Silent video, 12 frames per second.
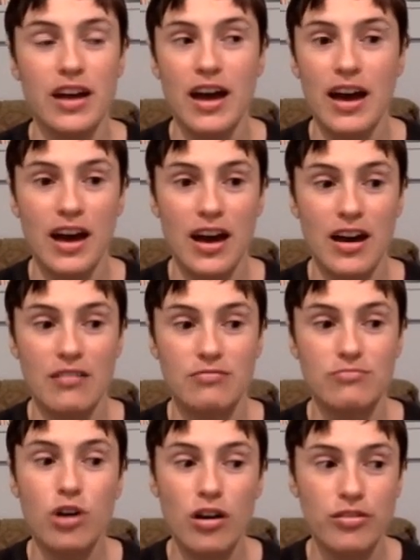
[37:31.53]

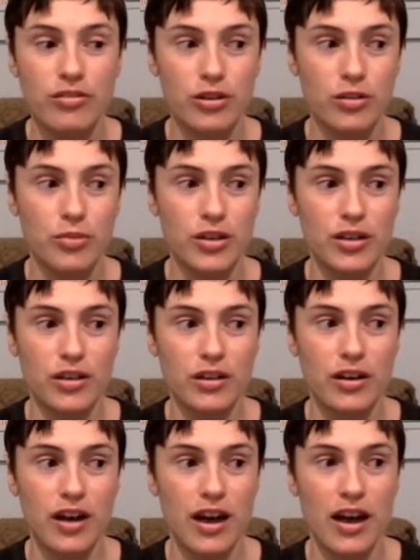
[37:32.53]
Rothgerber,
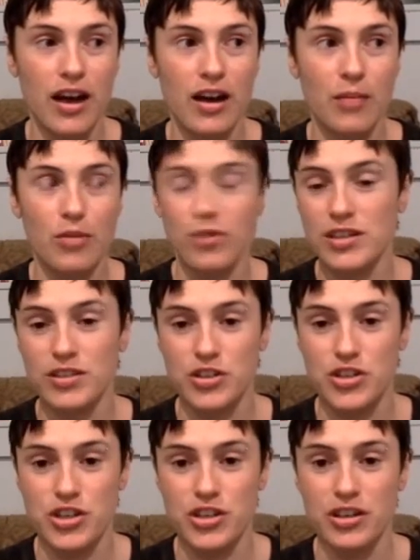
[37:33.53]
a
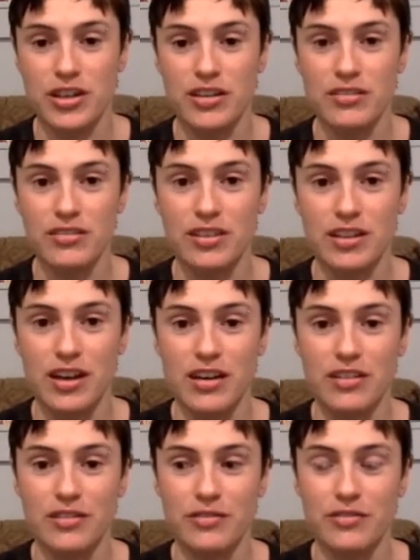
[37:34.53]
researcher in the kind
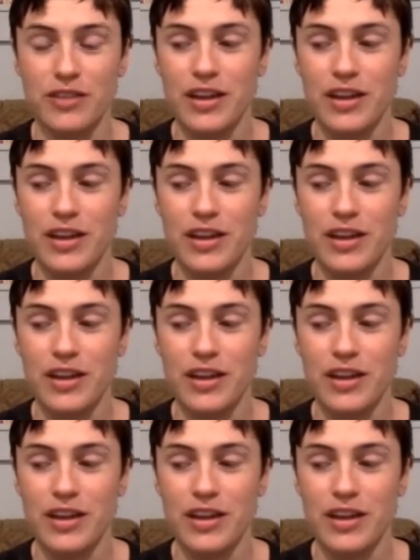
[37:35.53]
of